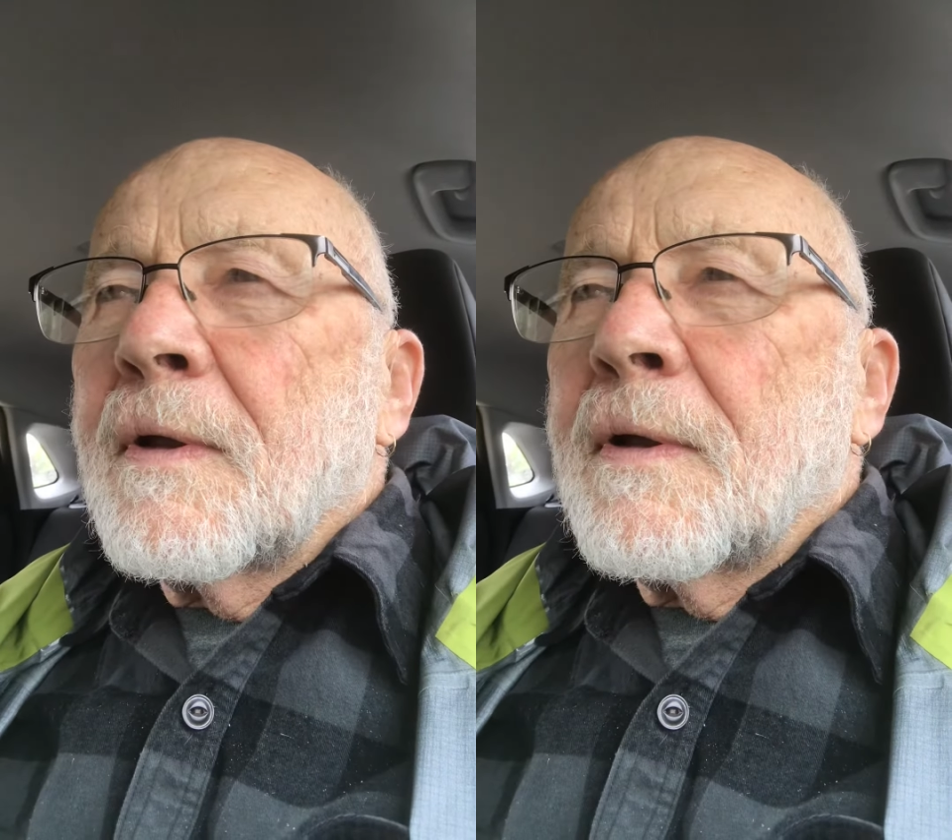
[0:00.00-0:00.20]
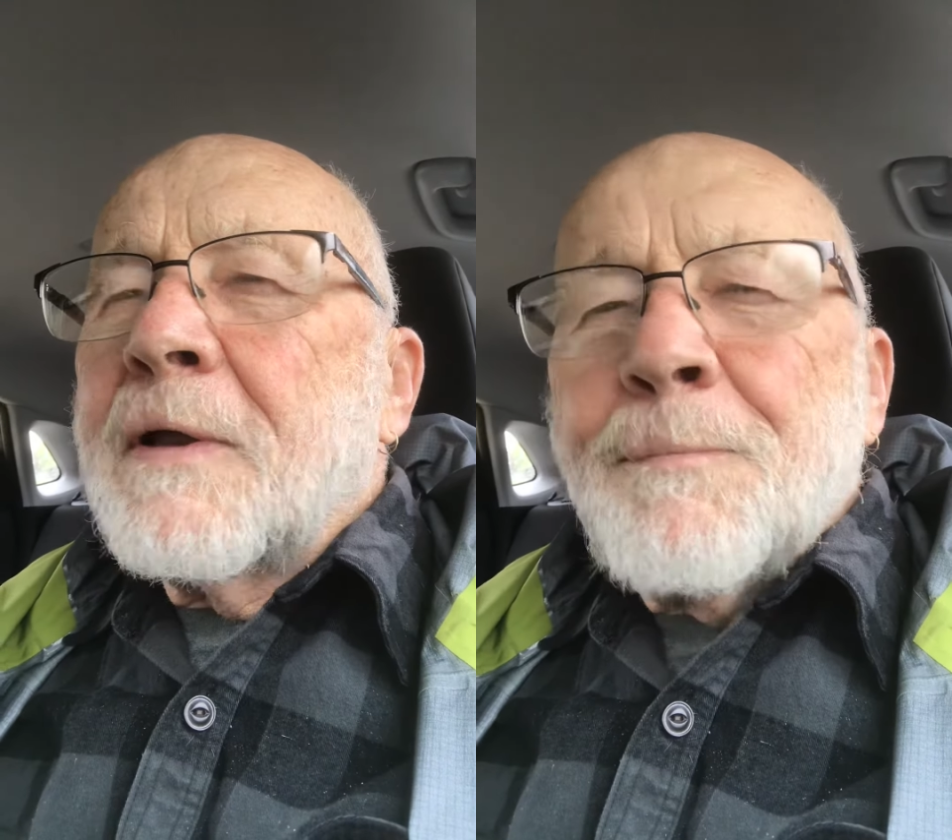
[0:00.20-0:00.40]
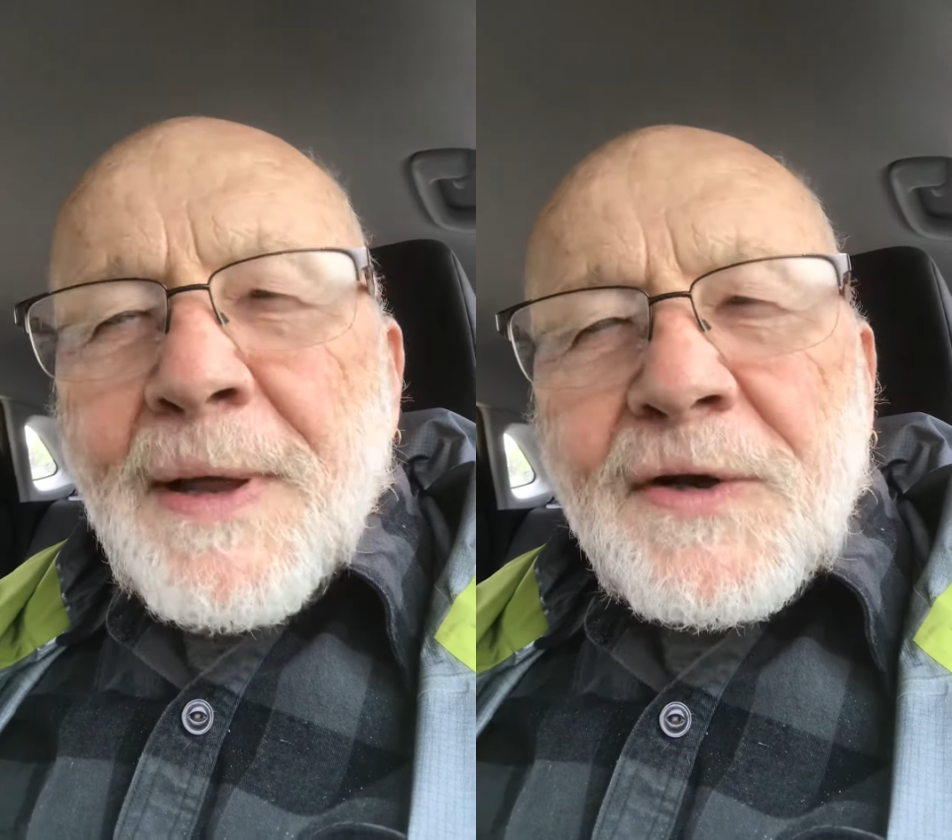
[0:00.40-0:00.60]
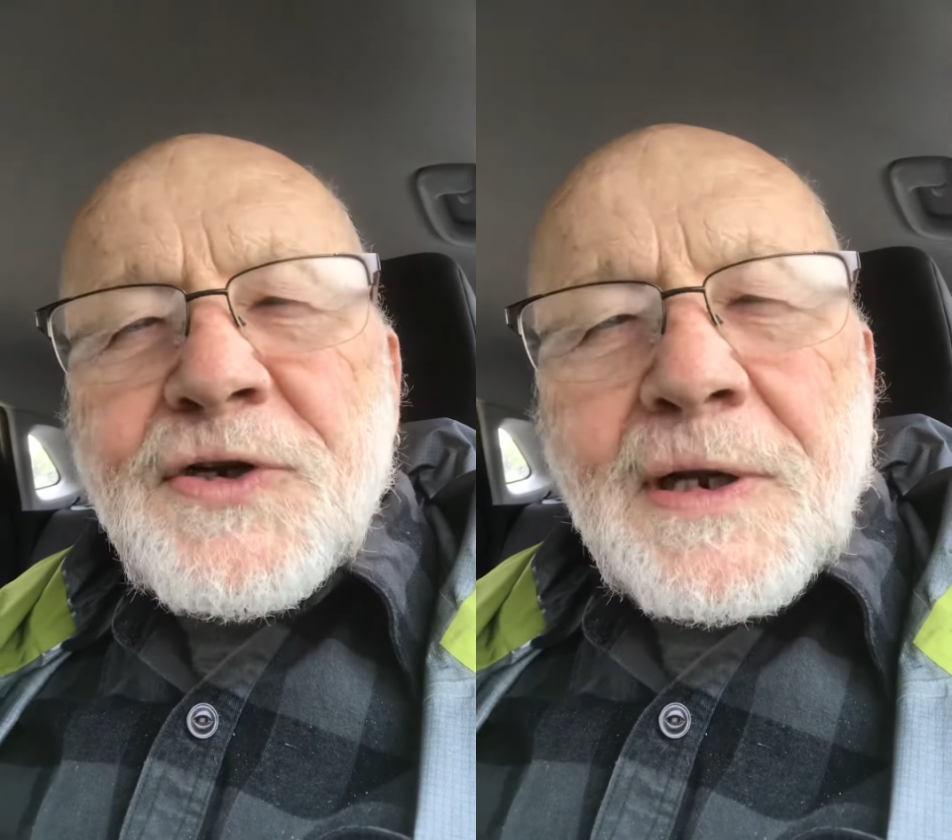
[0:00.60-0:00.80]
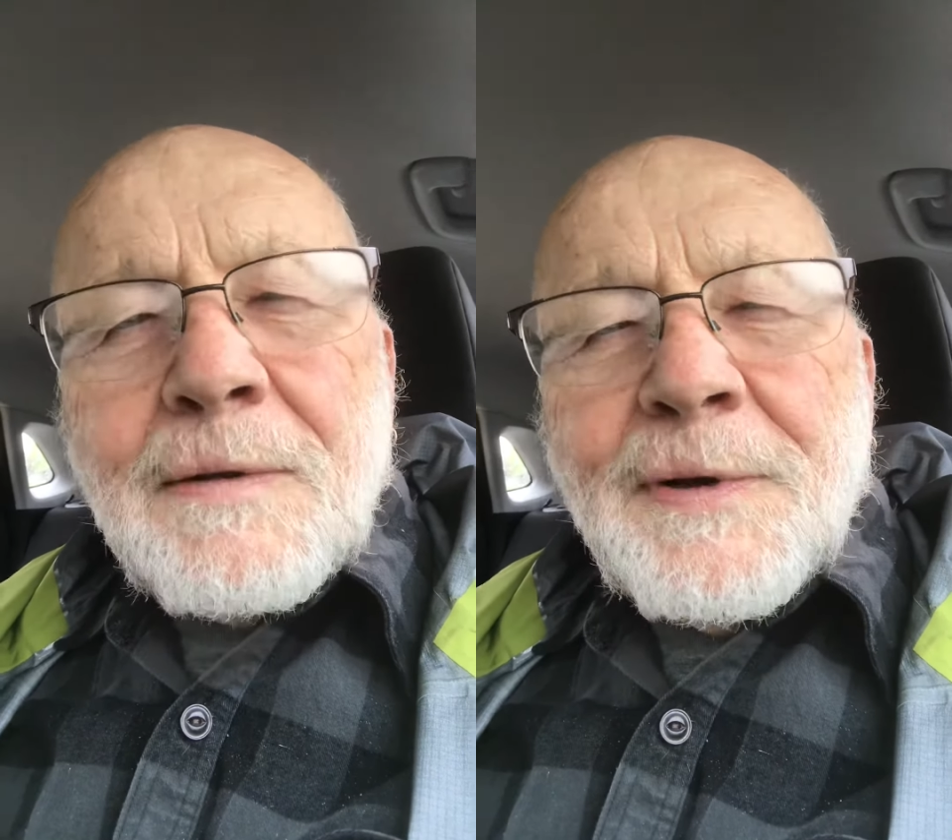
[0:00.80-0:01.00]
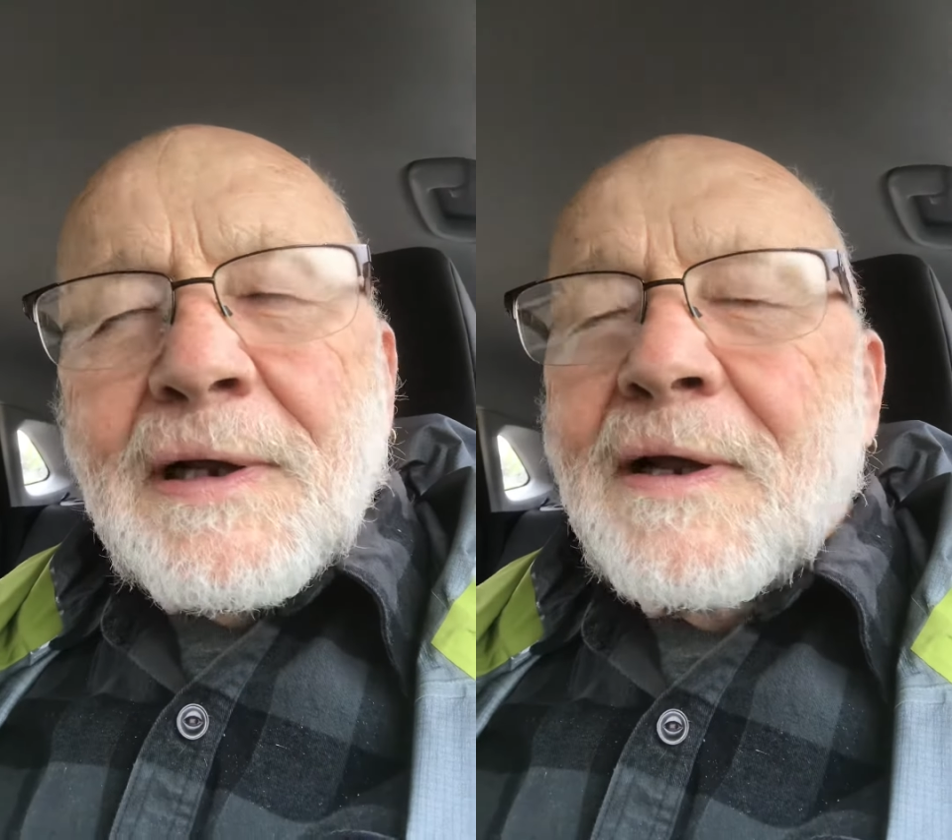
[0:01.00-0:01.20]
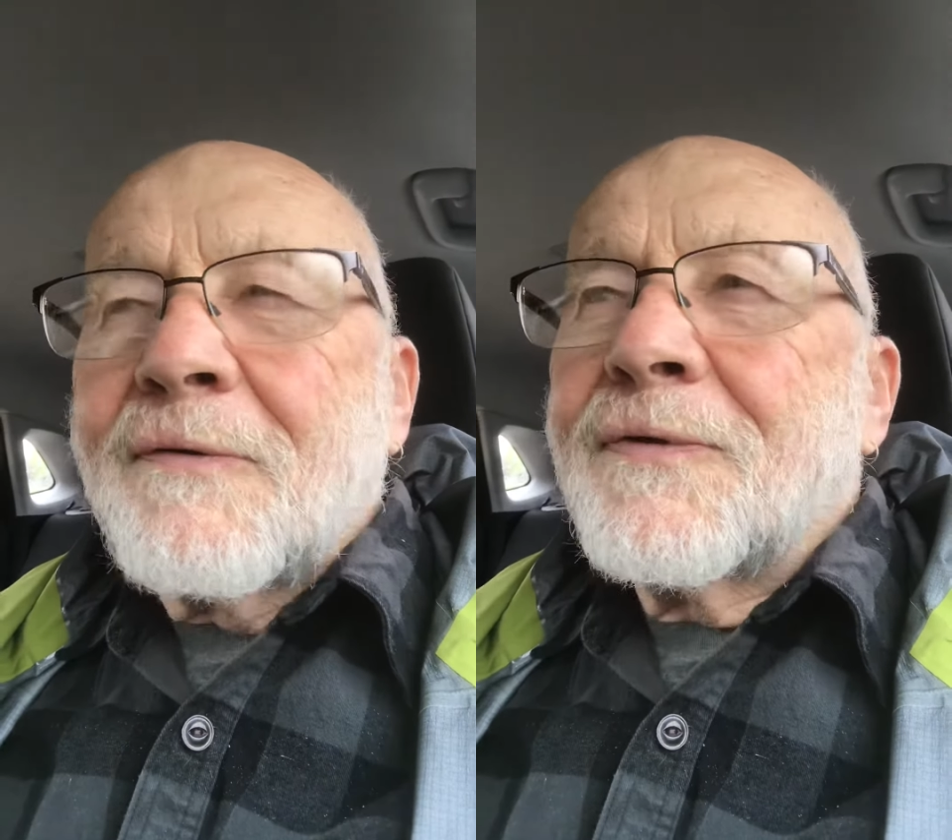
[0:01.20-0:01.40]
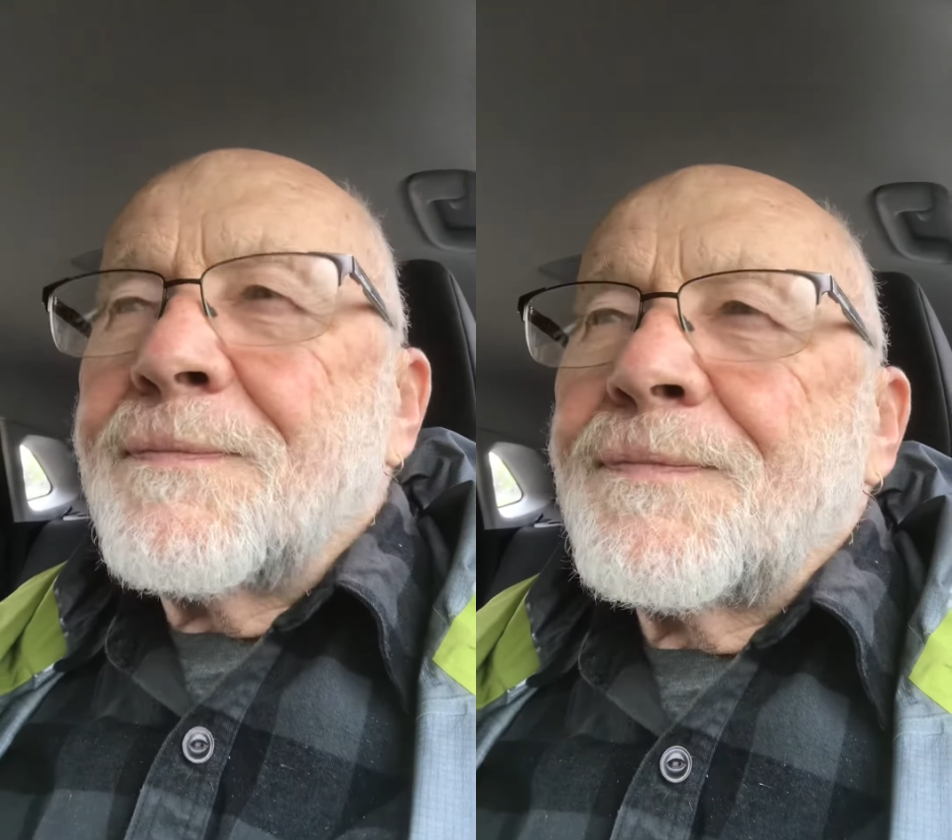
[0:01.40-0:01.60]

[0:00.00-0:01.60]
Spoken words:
impact she had on my life.